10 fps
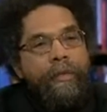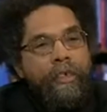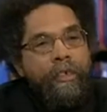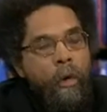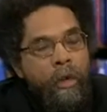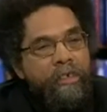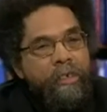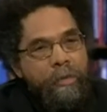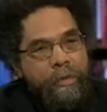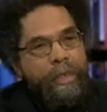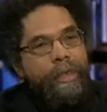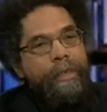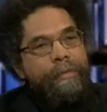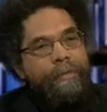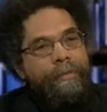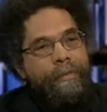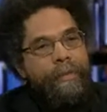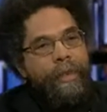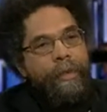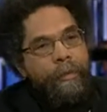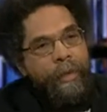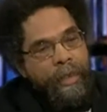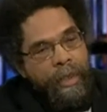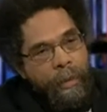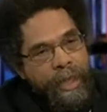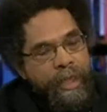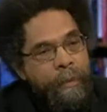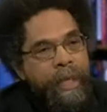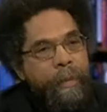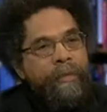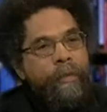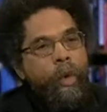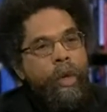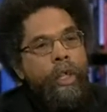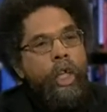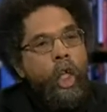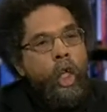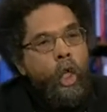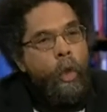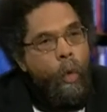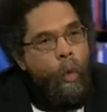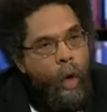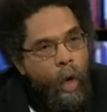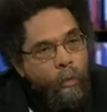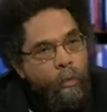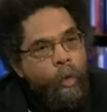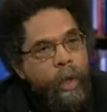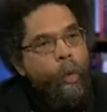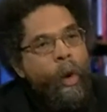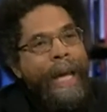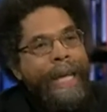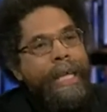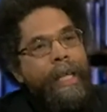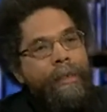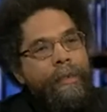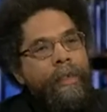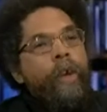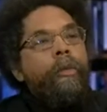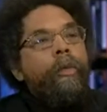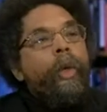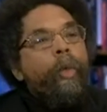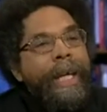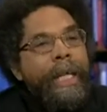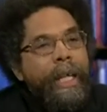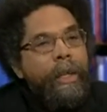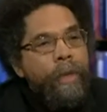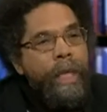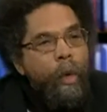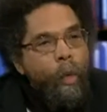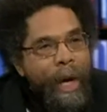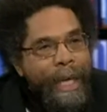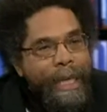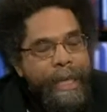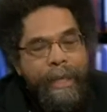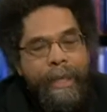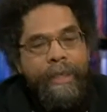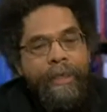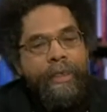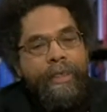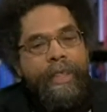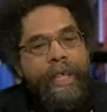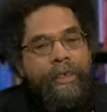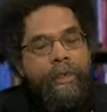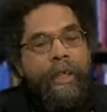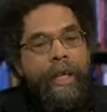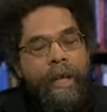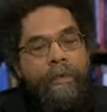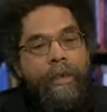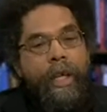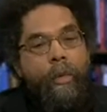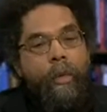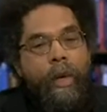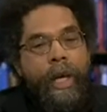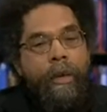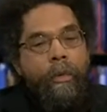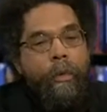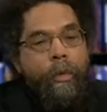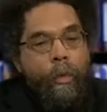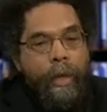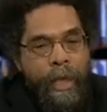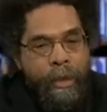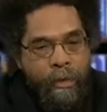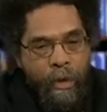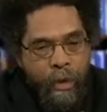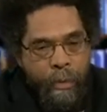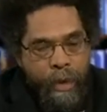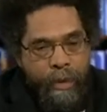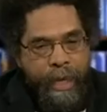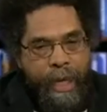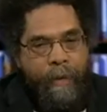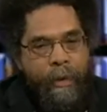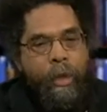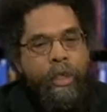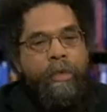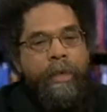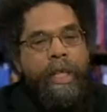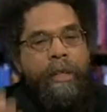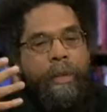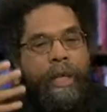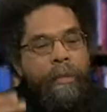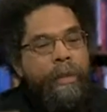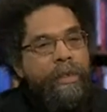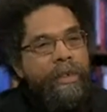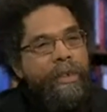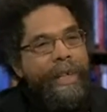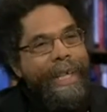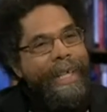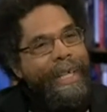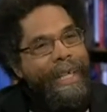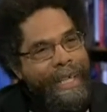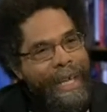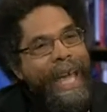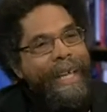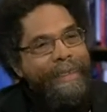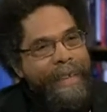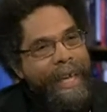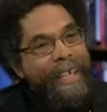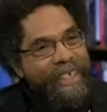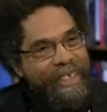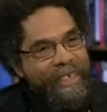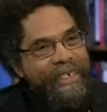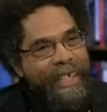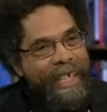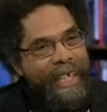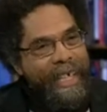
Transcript: No excuses. Went to NAACP before, quit whining. No, we're wailing, we're not whining. So to say to the country, well, we need to talk about caring, well, you've got to be able to enact that, you see.